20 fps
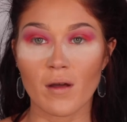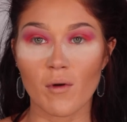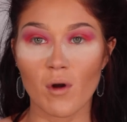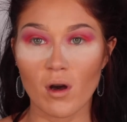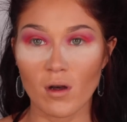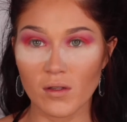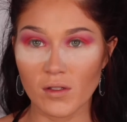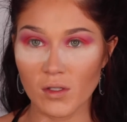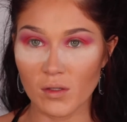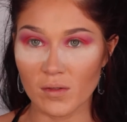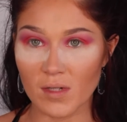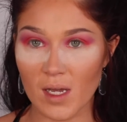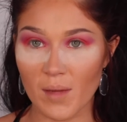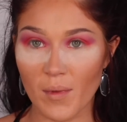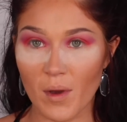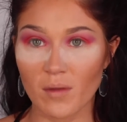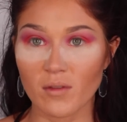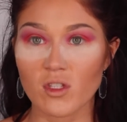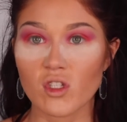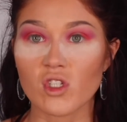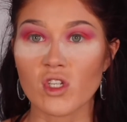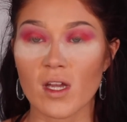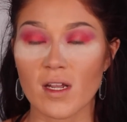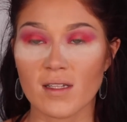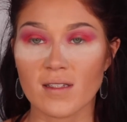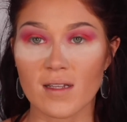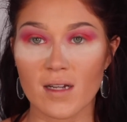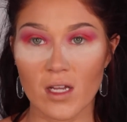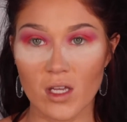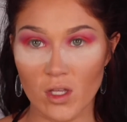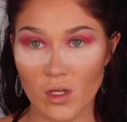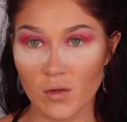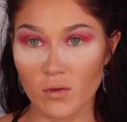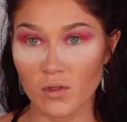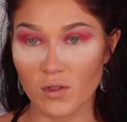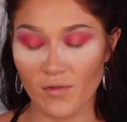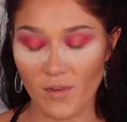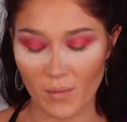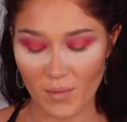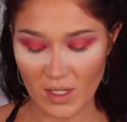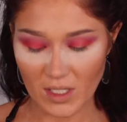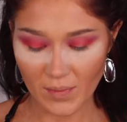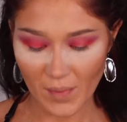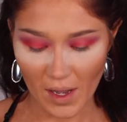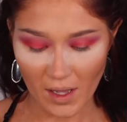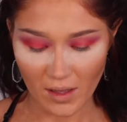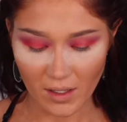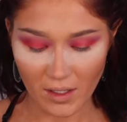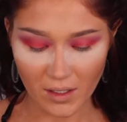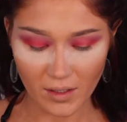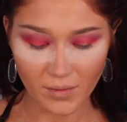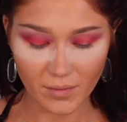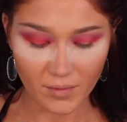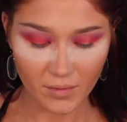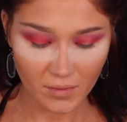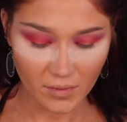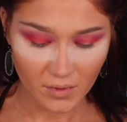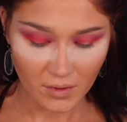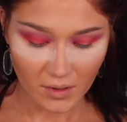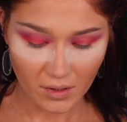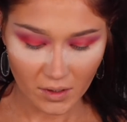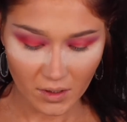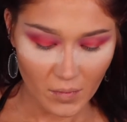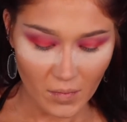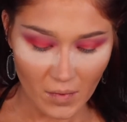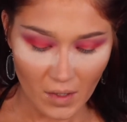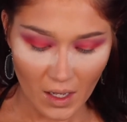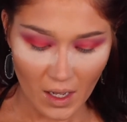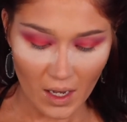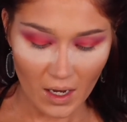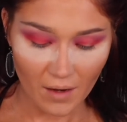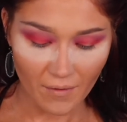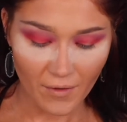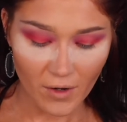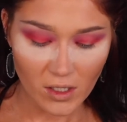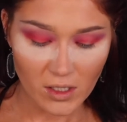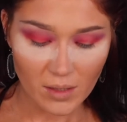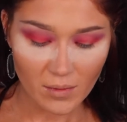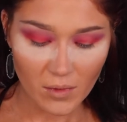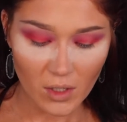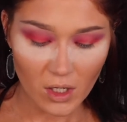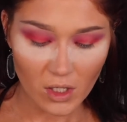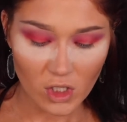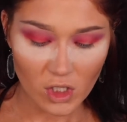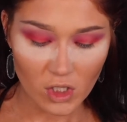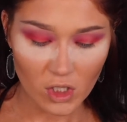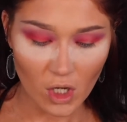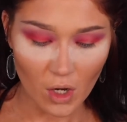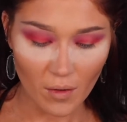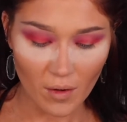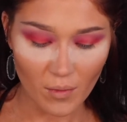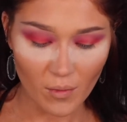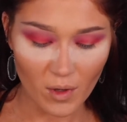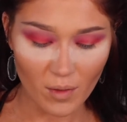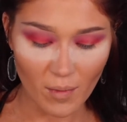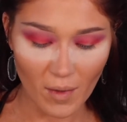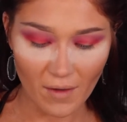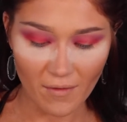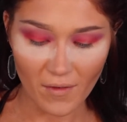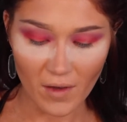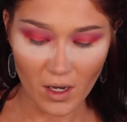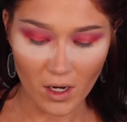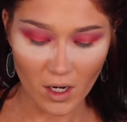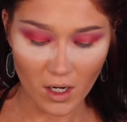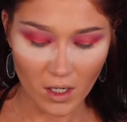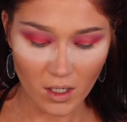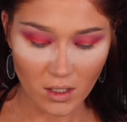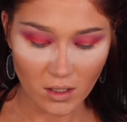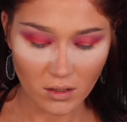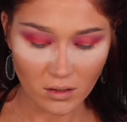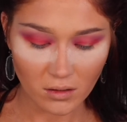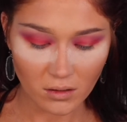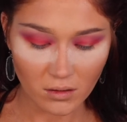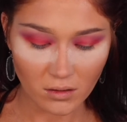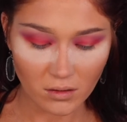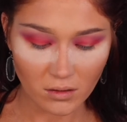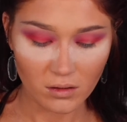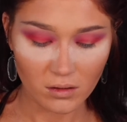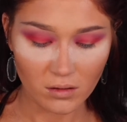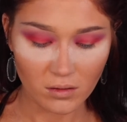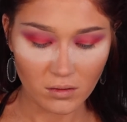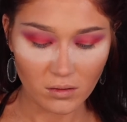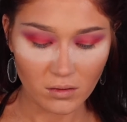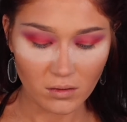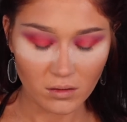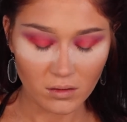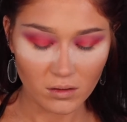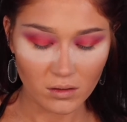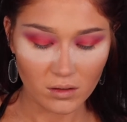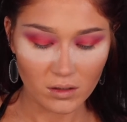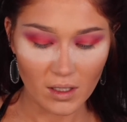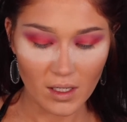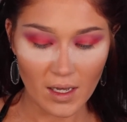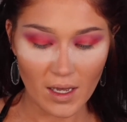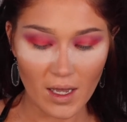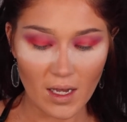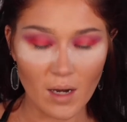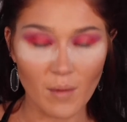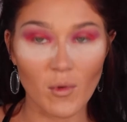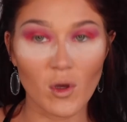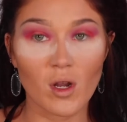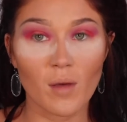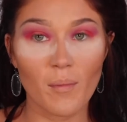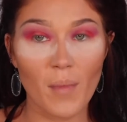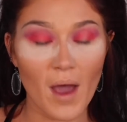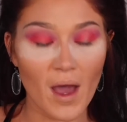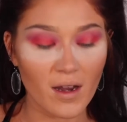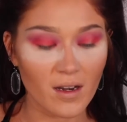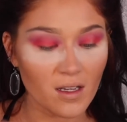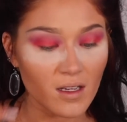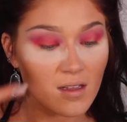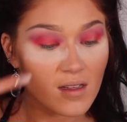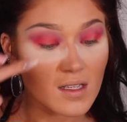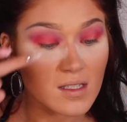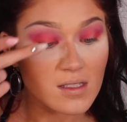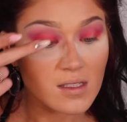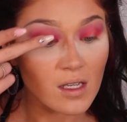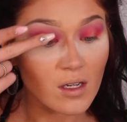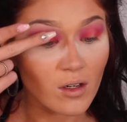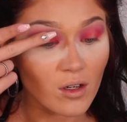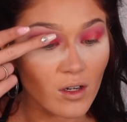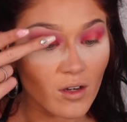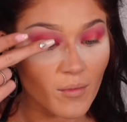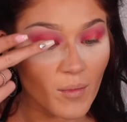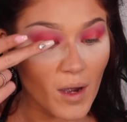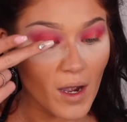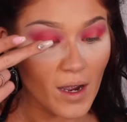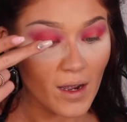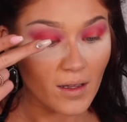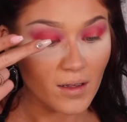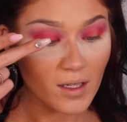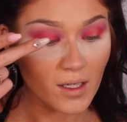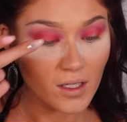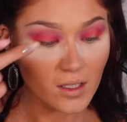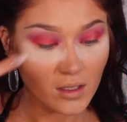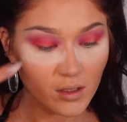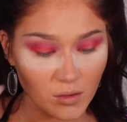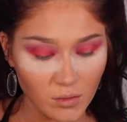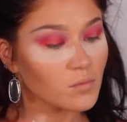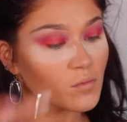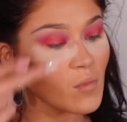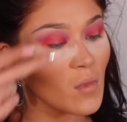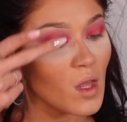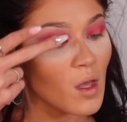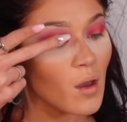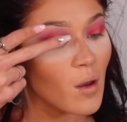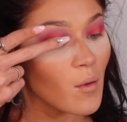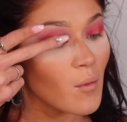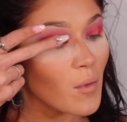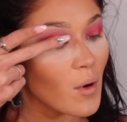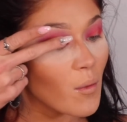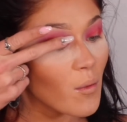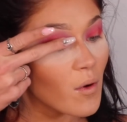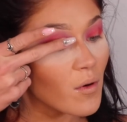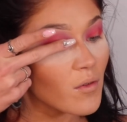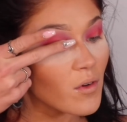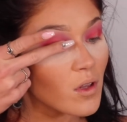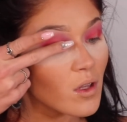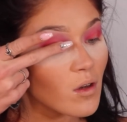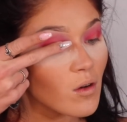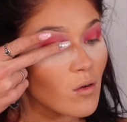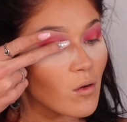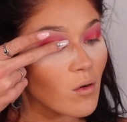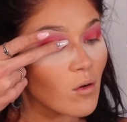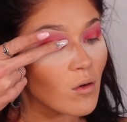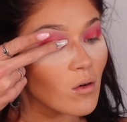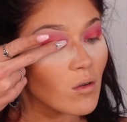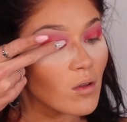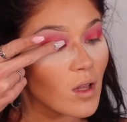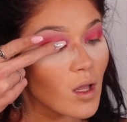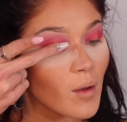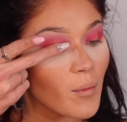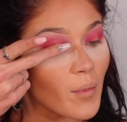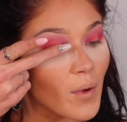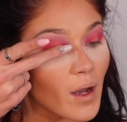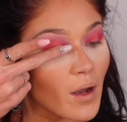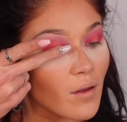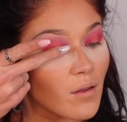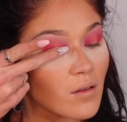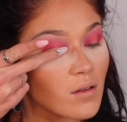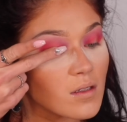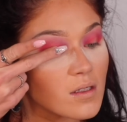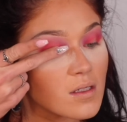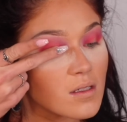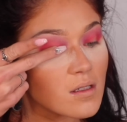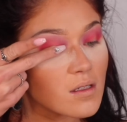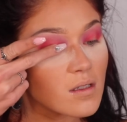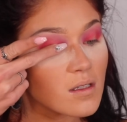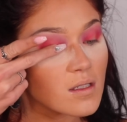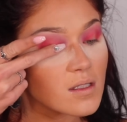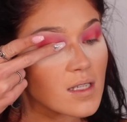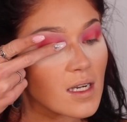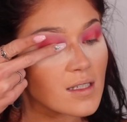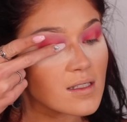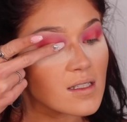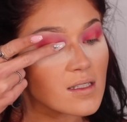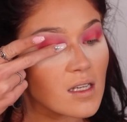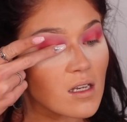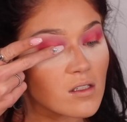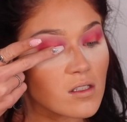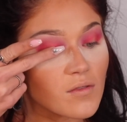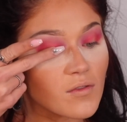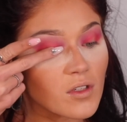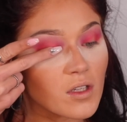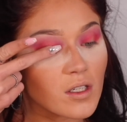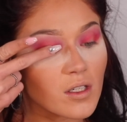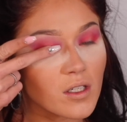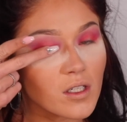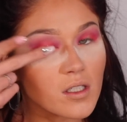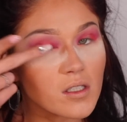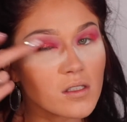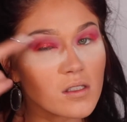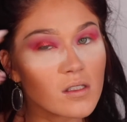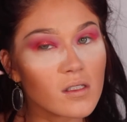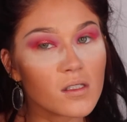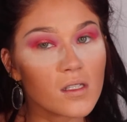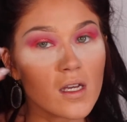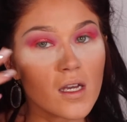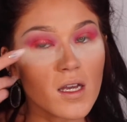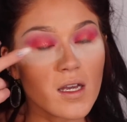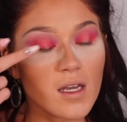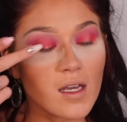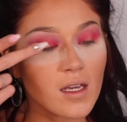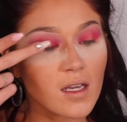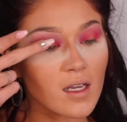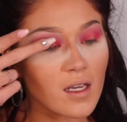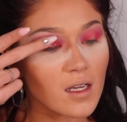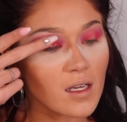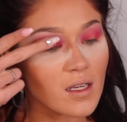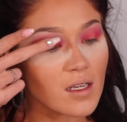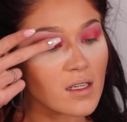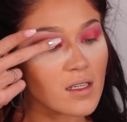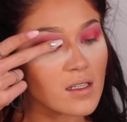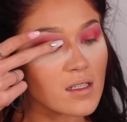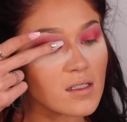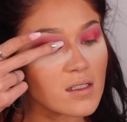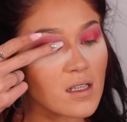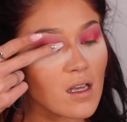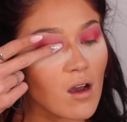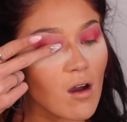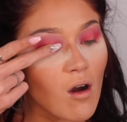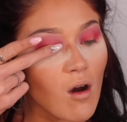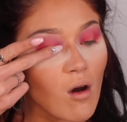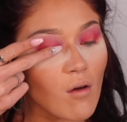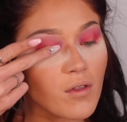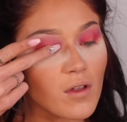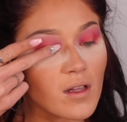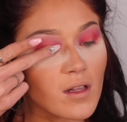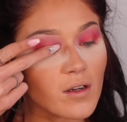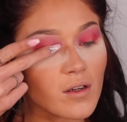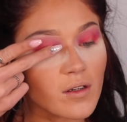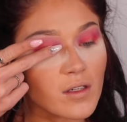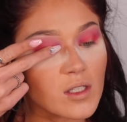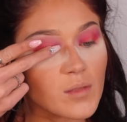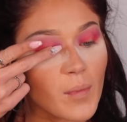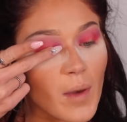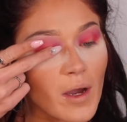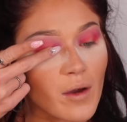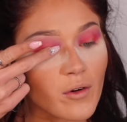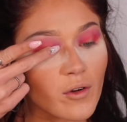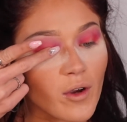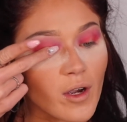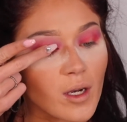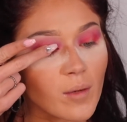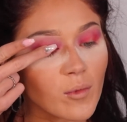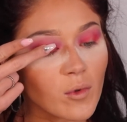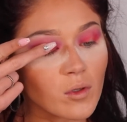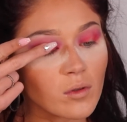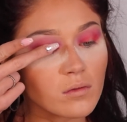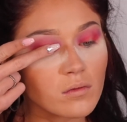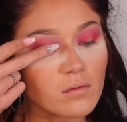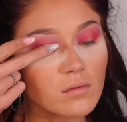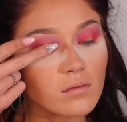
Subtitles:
I will also type out the shades that I used from this palette. And at first I'm going to just go in with my finger, and I'm going to pat it in the center of my eyelid. But one really cool about the Texas House of Glitters is all the glitter is biodegradable.